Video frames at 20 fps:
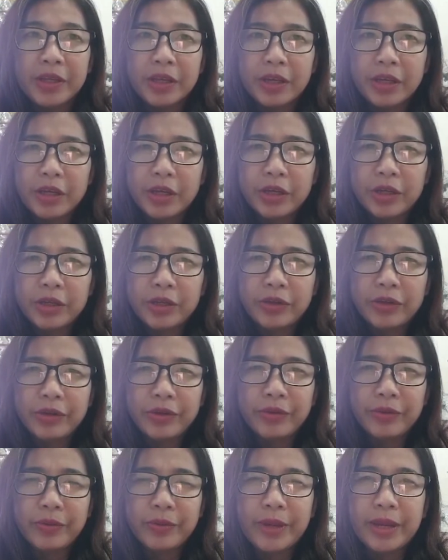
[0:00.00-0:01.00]
Do
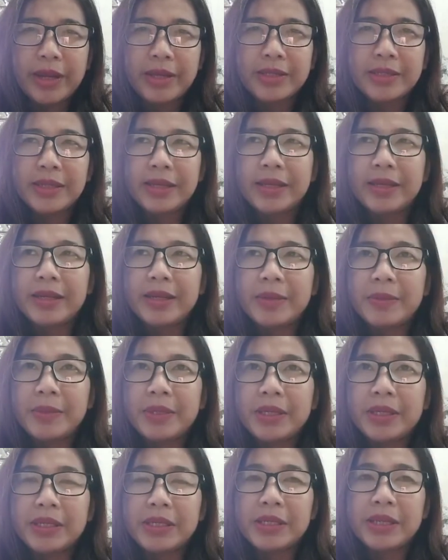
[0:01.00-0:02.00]
you know why I say that?
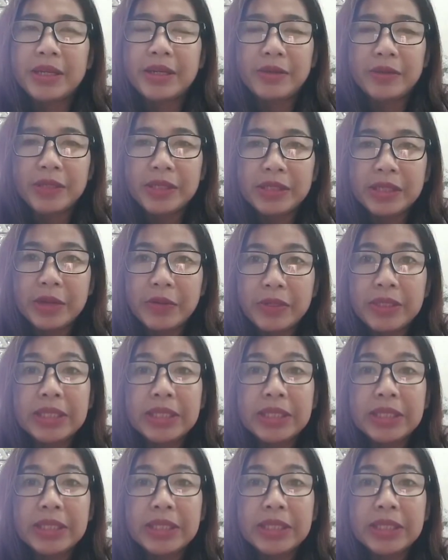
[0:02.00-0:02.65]
Because there